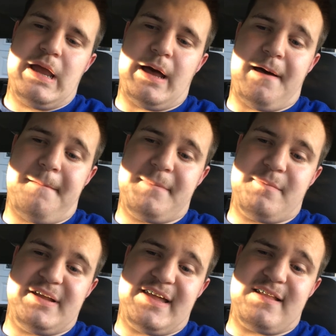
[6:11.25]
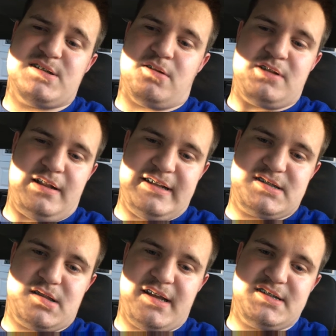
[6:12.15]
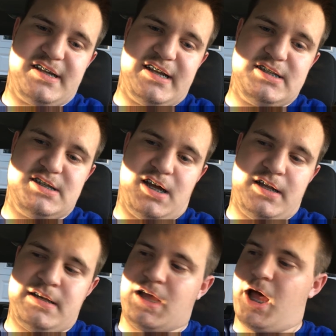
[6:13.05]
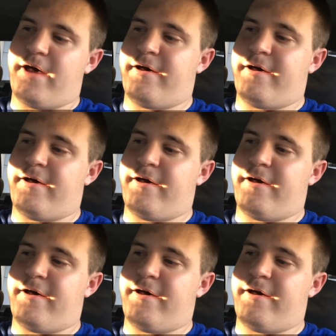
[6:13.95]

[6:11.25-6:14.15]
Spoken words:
But yeah, that's on the list of things to get done.